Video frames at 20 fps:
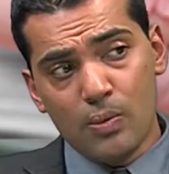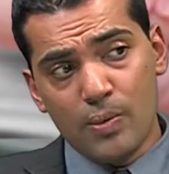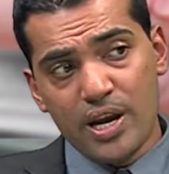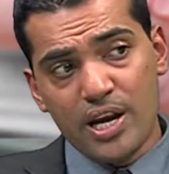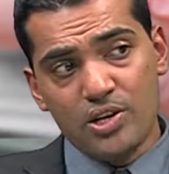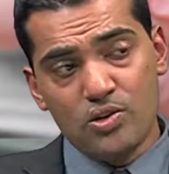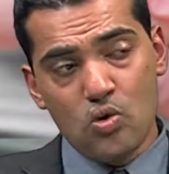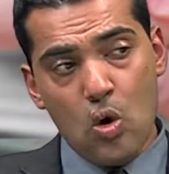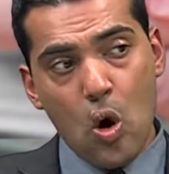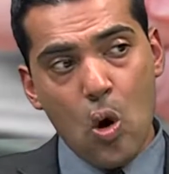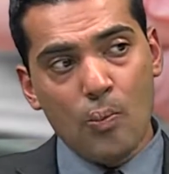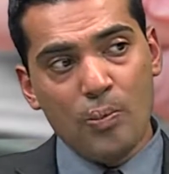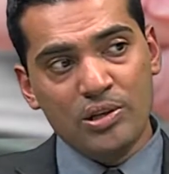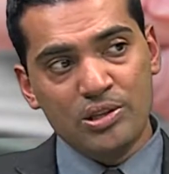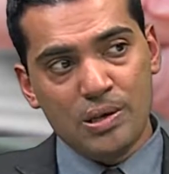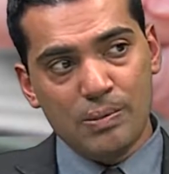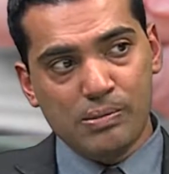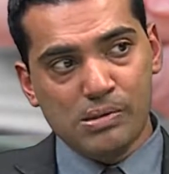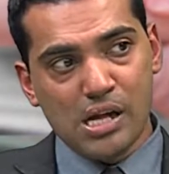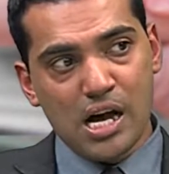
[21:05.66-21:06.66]
way to open
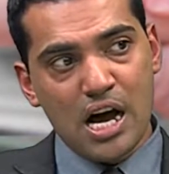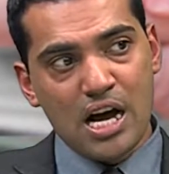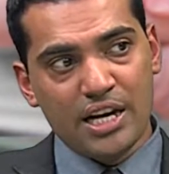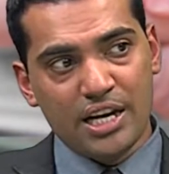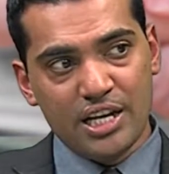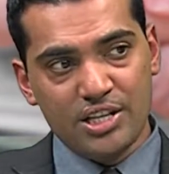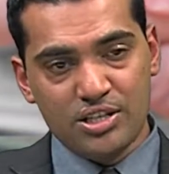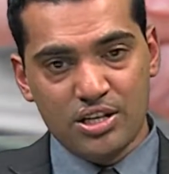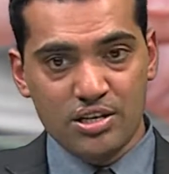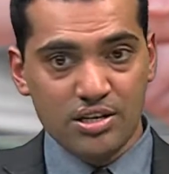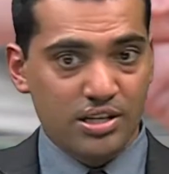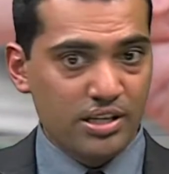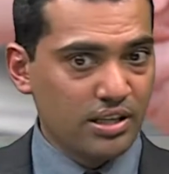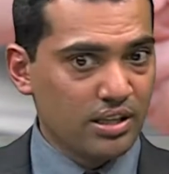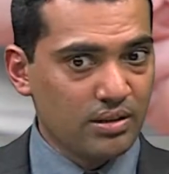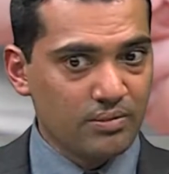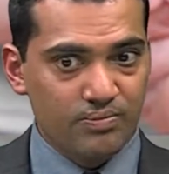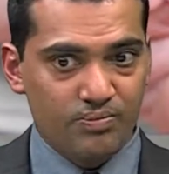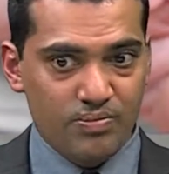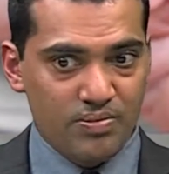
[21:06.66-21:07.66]
the blockage
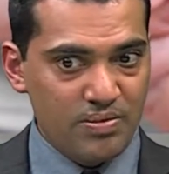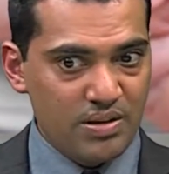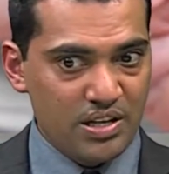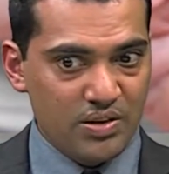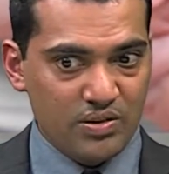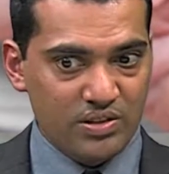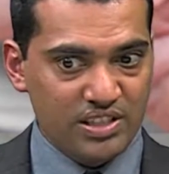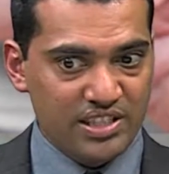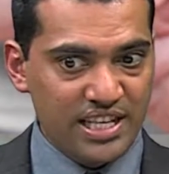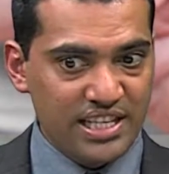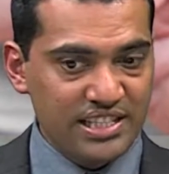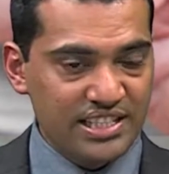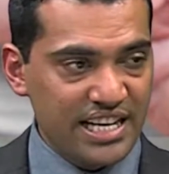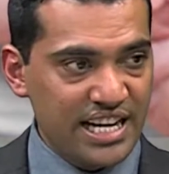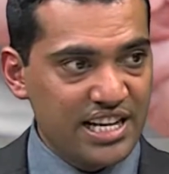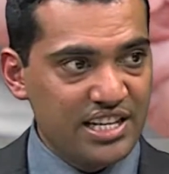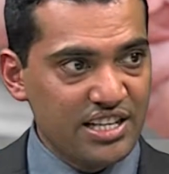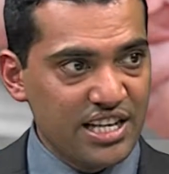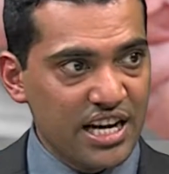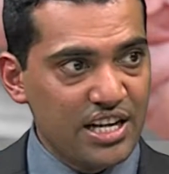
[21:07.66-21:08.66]
until 6,
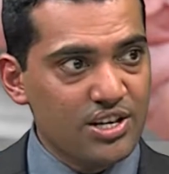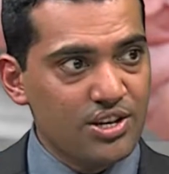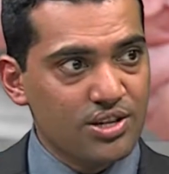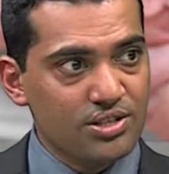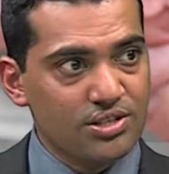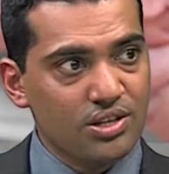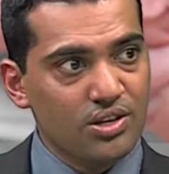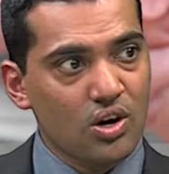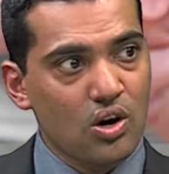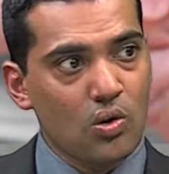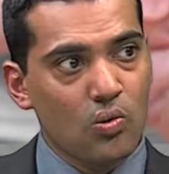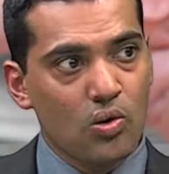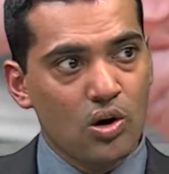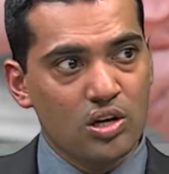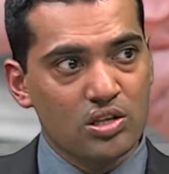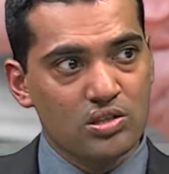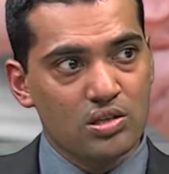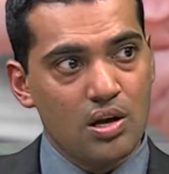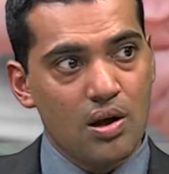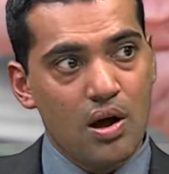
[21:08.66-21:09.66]
8, 10 years ago
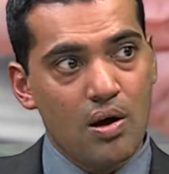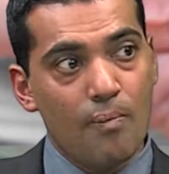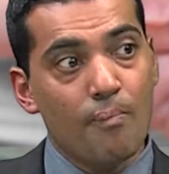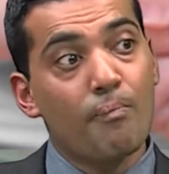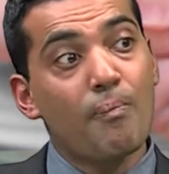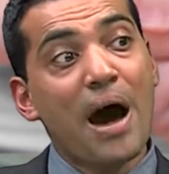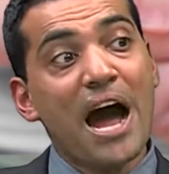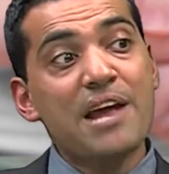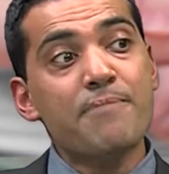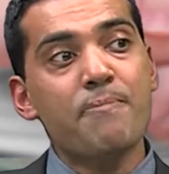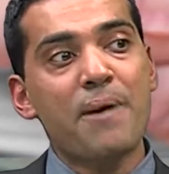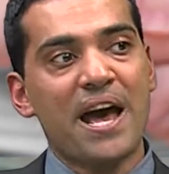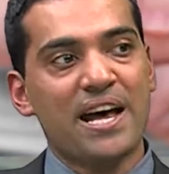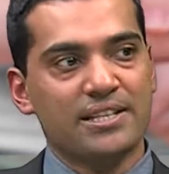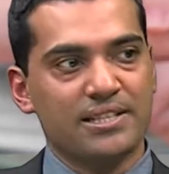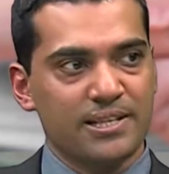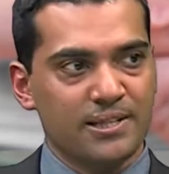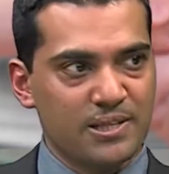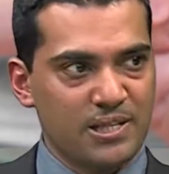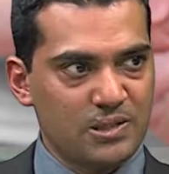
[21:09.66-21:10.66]
was
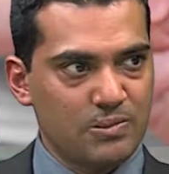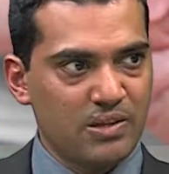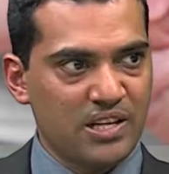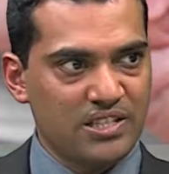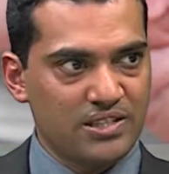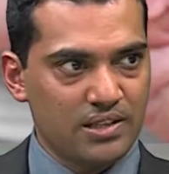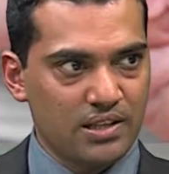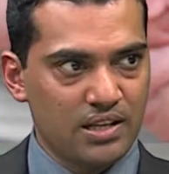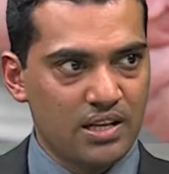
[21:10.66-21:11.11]
bypassing this vessel.